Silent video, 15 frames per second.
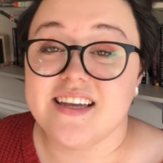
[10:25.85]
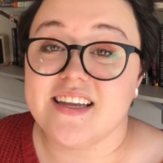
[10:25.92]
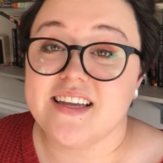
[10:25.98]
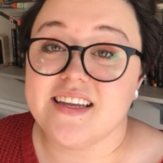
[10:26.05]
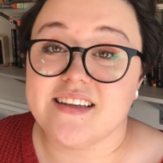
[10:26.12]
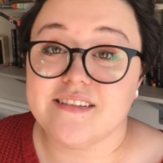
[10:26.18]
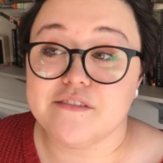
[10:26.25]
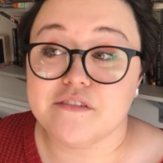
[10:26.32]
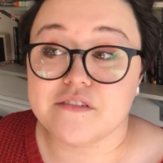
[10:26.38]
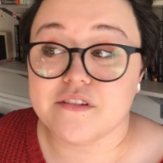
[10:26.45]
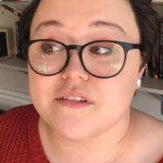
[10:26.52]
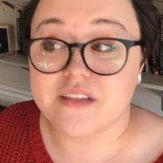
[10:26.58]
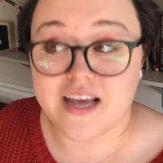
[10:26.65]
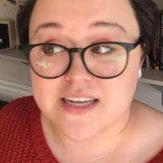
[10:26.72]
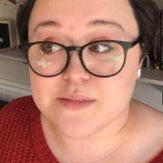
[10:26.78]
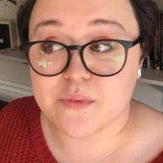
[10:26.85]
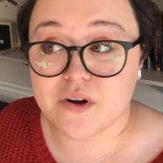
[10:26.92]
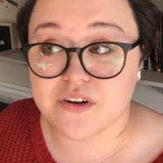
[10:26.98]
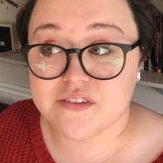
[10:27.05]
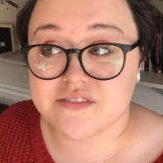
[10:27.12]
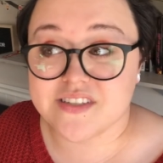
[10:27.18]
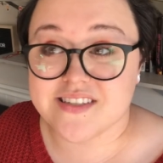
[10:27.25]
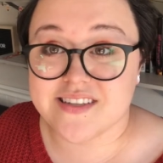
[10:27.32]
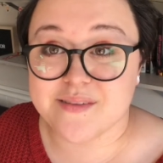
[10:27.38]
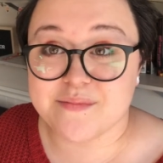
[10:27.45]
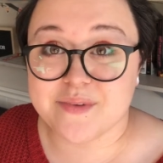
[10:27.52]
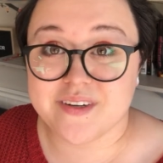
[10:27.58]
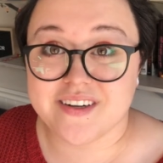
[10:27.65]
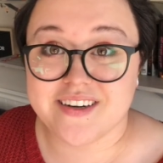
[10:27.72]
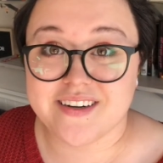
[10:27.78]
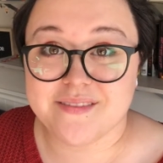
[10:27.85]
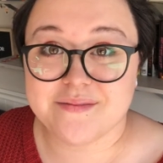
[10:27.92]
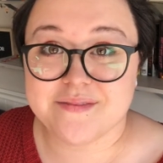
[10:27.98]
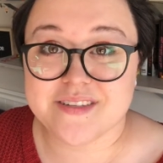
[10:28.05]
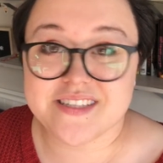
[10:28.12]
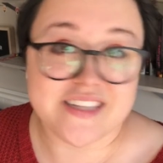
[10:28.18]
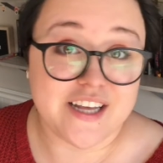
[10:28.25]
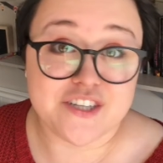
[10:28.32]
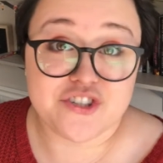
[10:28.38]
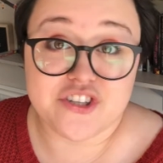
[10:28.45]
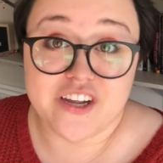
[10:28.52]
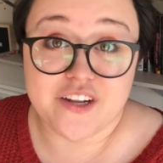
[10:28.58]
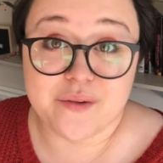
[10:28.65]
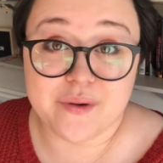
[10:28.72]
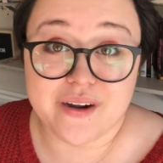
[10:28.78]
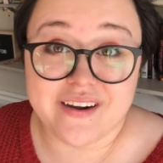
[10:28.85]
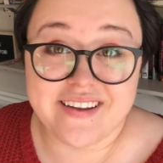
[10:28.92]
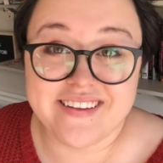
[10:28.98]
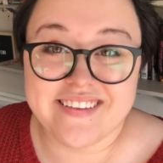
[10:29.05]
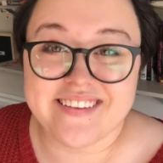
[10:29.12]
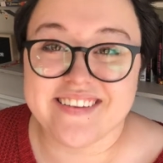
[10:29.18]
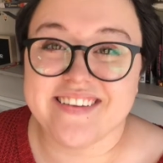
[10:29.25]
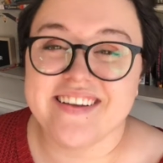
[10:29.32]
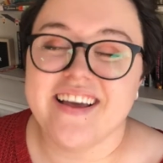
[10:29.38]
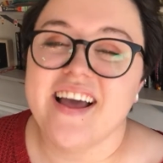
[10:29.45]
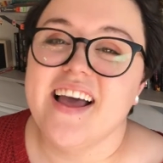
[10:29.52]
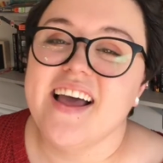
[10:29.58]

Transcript: in the last part of December slash January.